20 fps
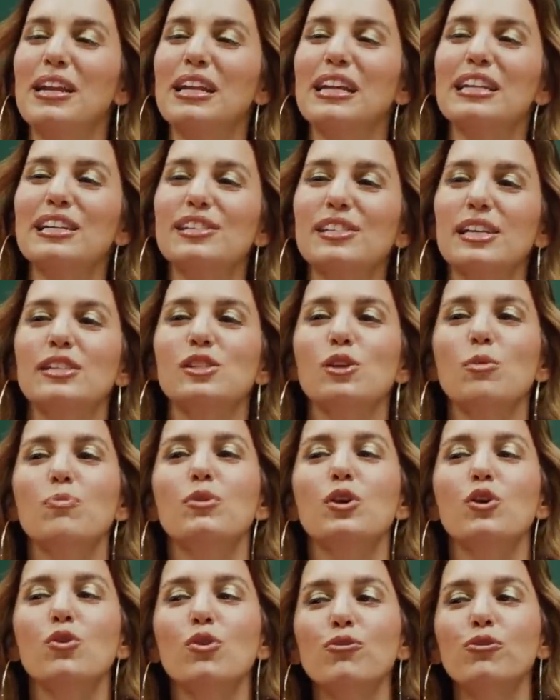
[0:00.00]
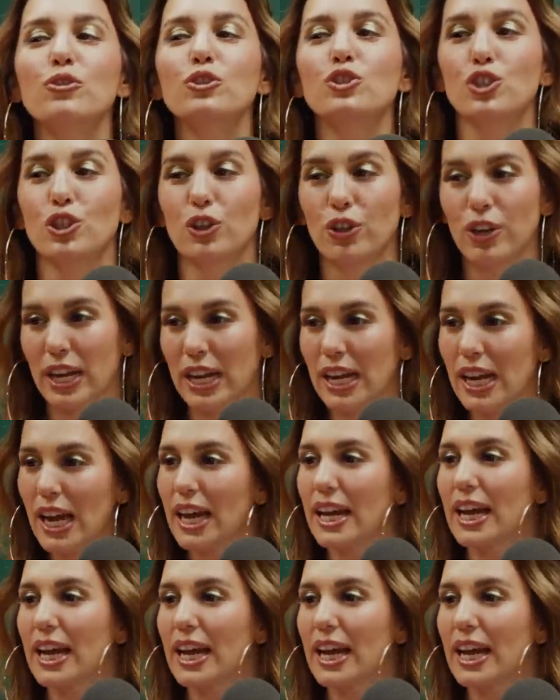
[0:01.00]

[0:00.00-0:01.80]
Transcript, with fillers: but it is it's a beautiful journey,